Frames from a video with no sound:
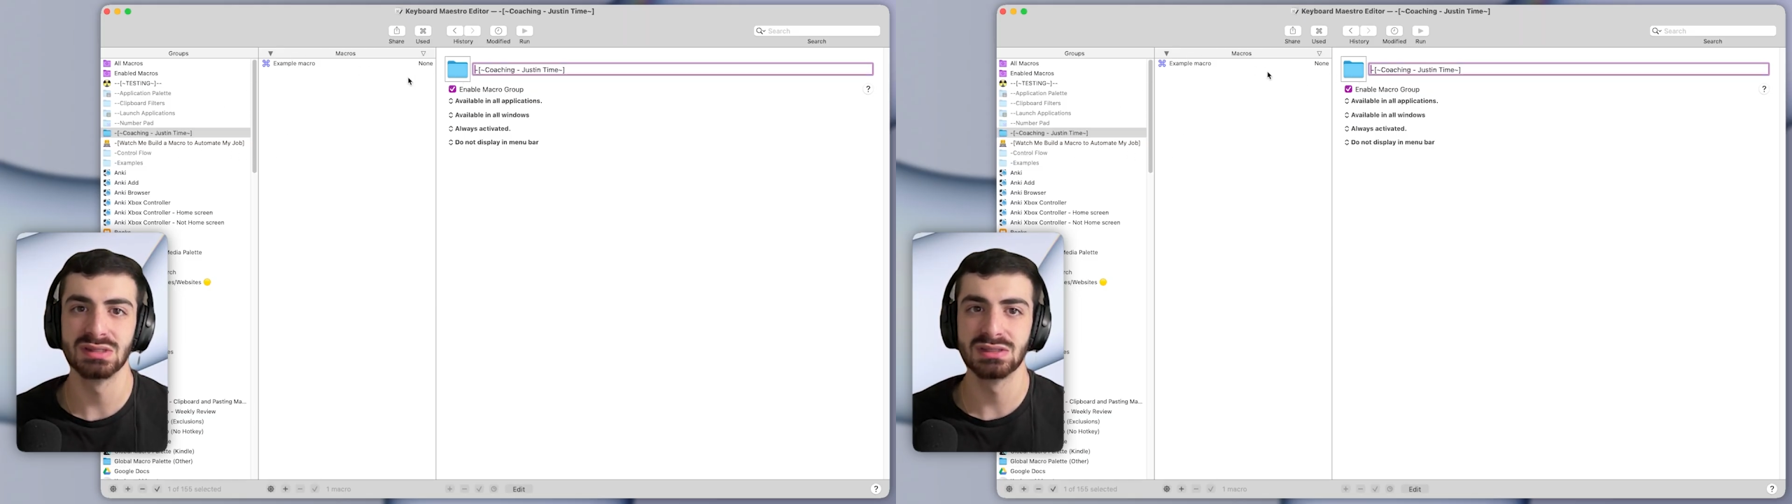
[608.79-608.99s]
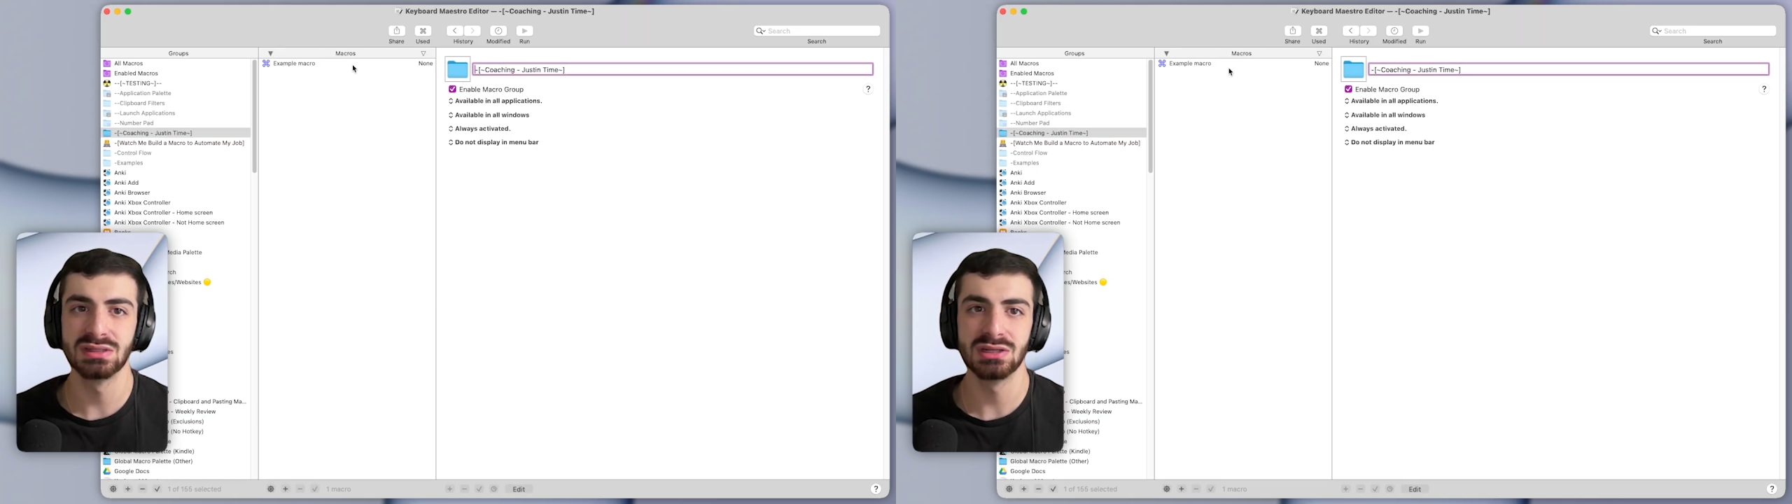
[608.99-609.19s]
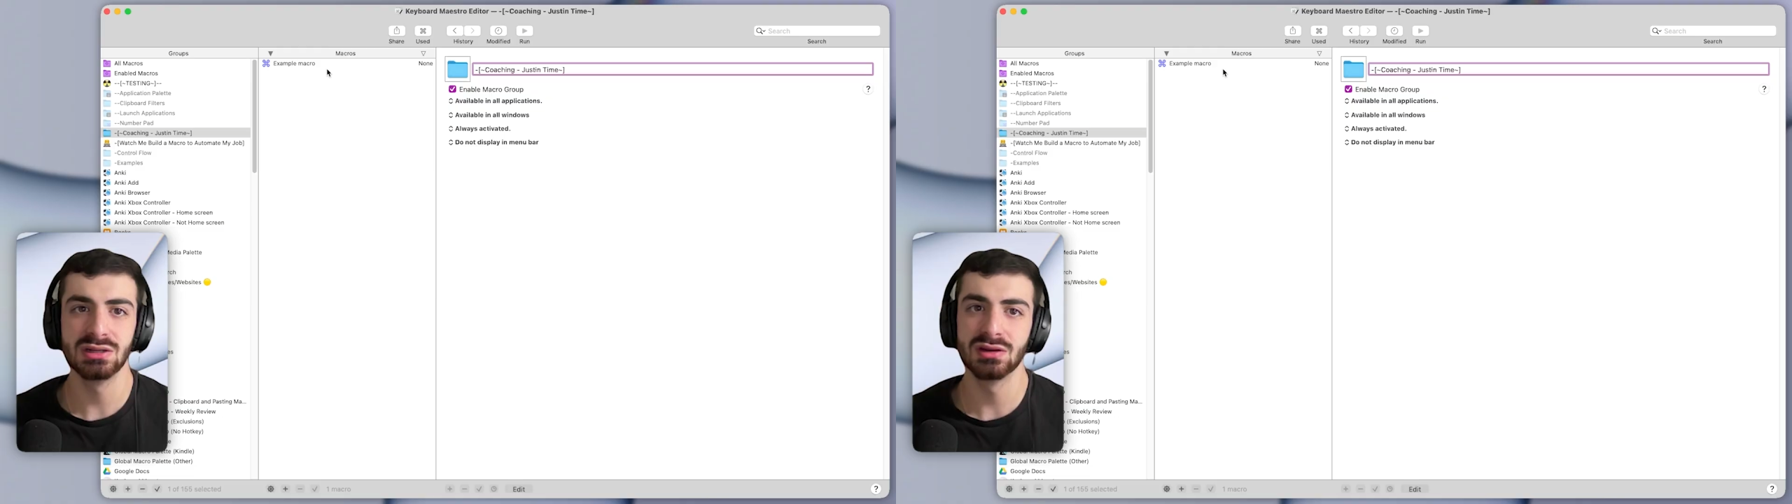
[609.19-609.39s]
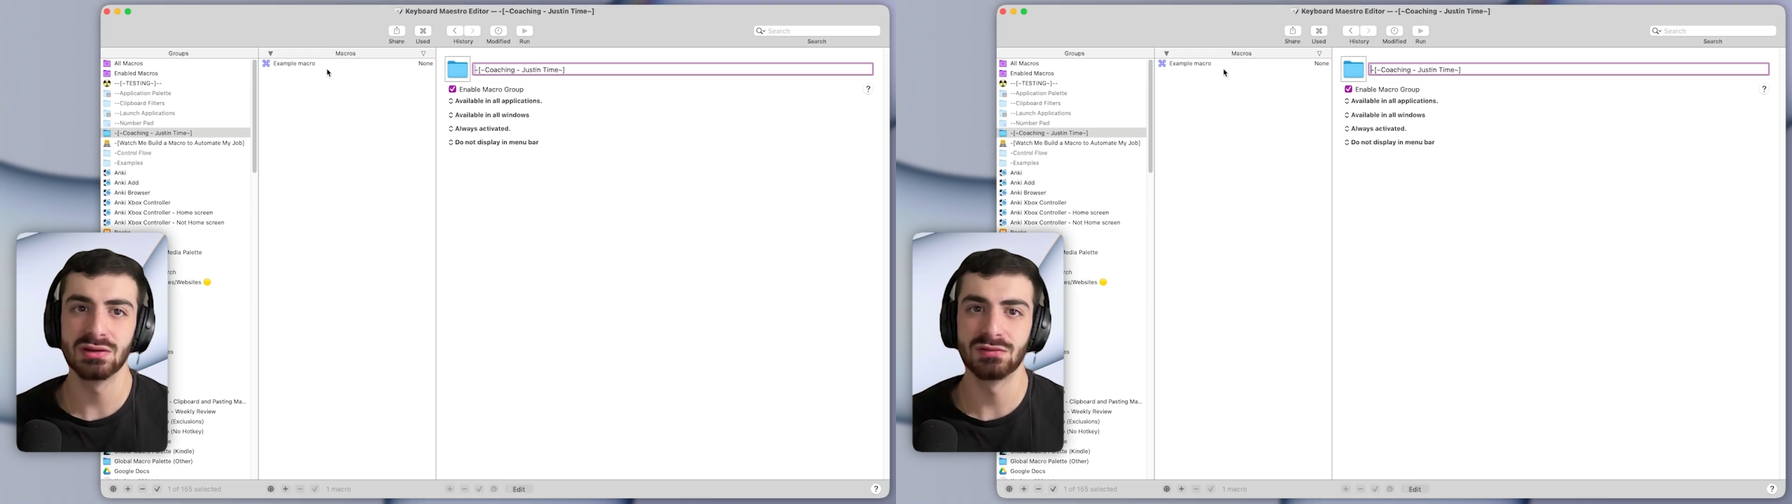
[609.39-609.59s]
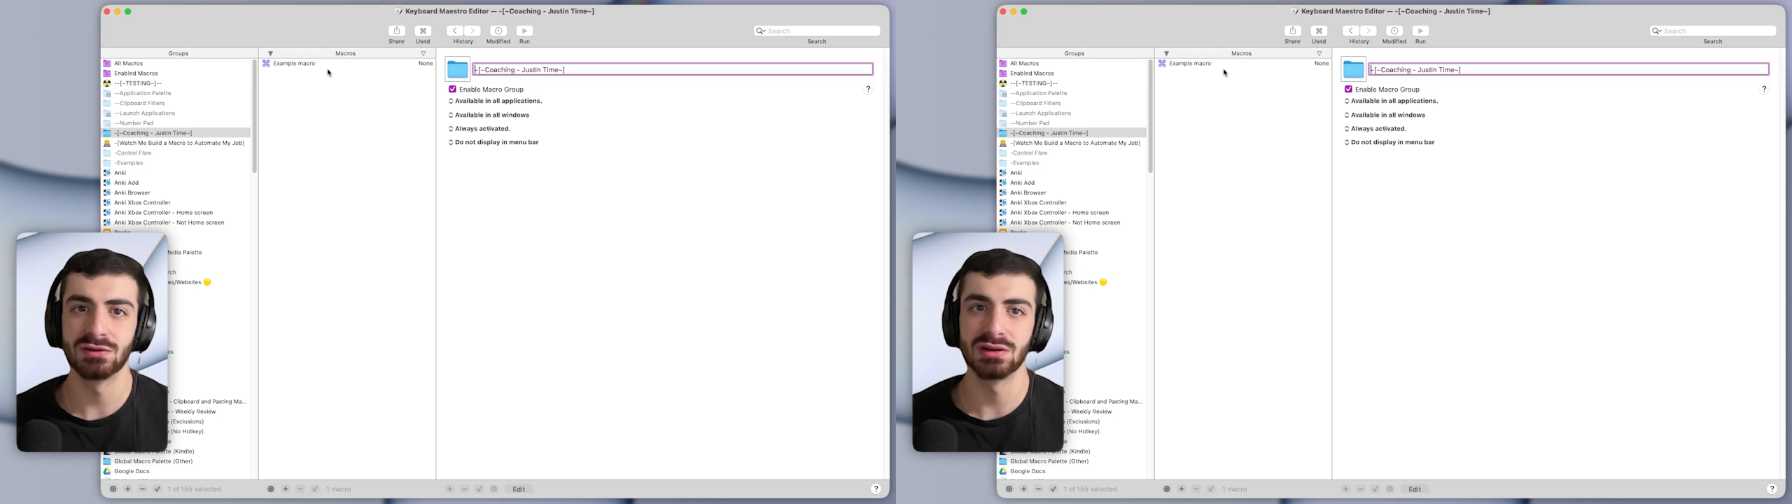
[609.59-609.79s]
Z
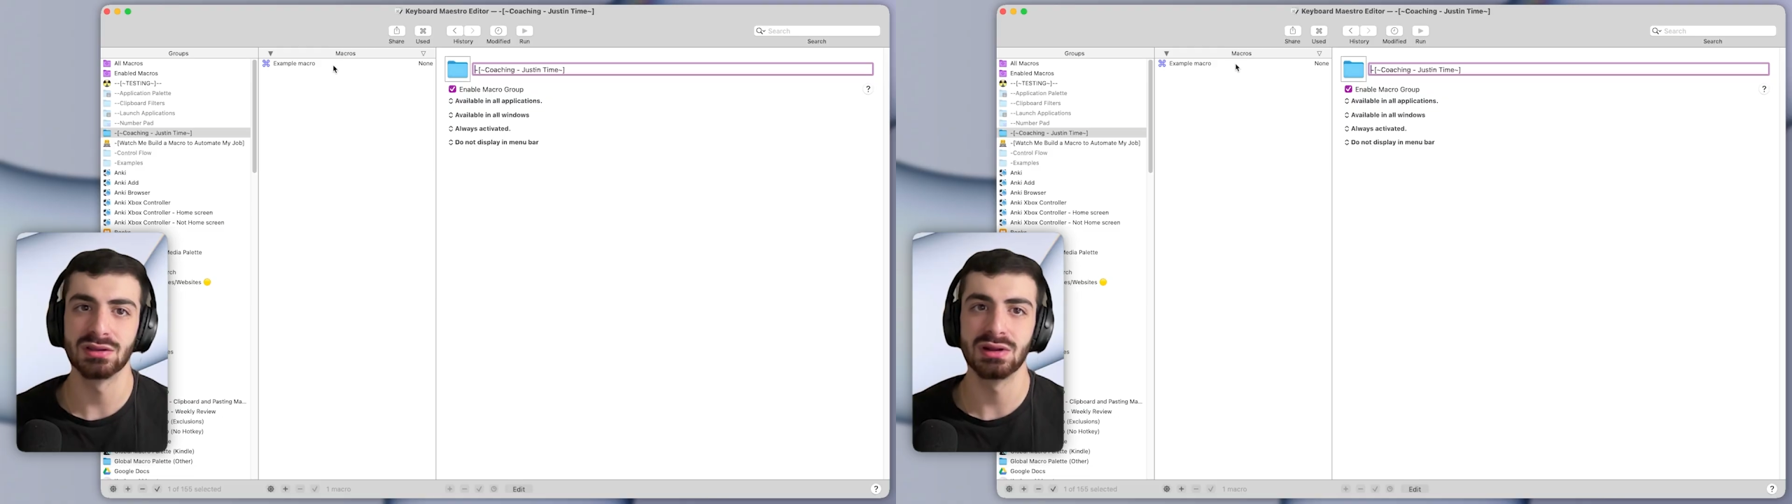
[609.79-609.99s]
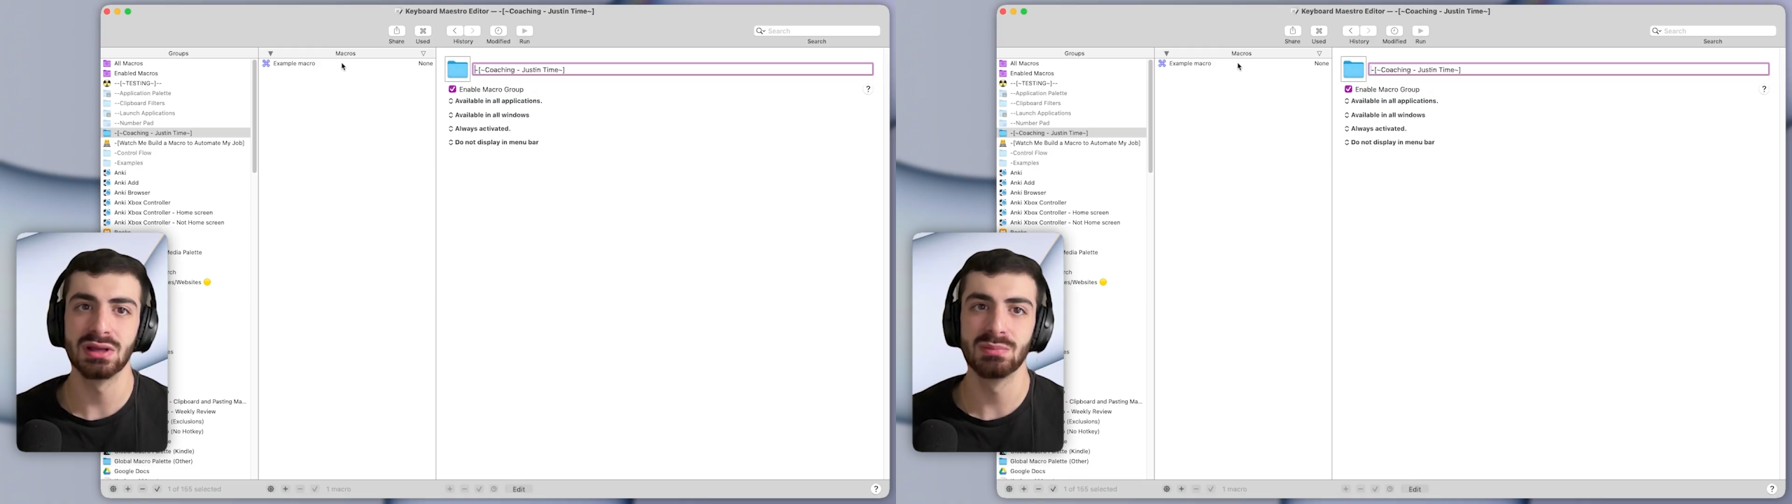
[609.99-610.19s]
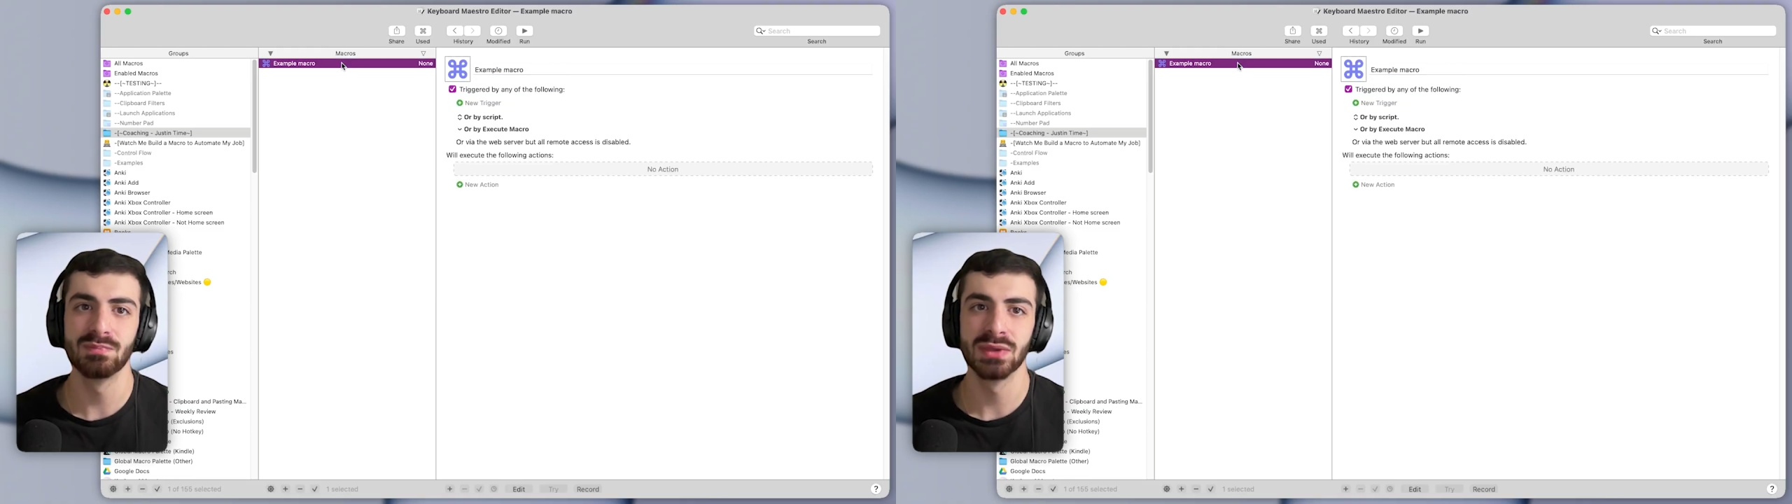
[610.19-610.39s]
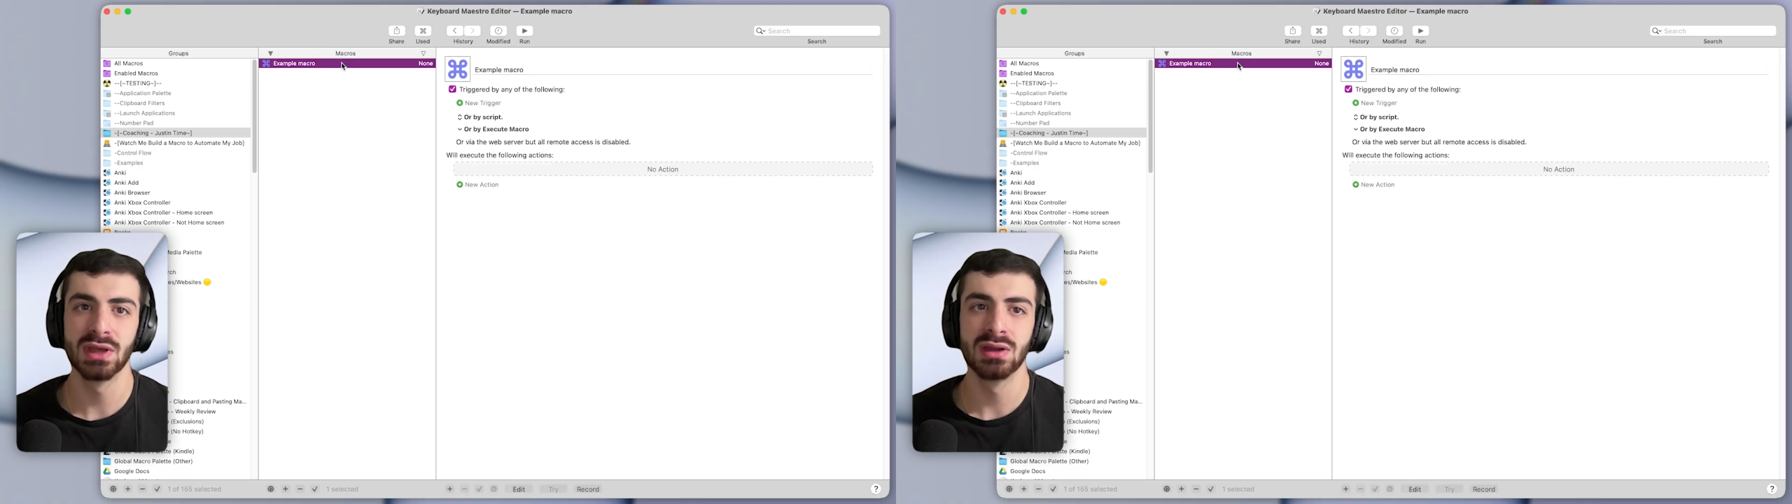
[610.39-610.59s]
in front of the name,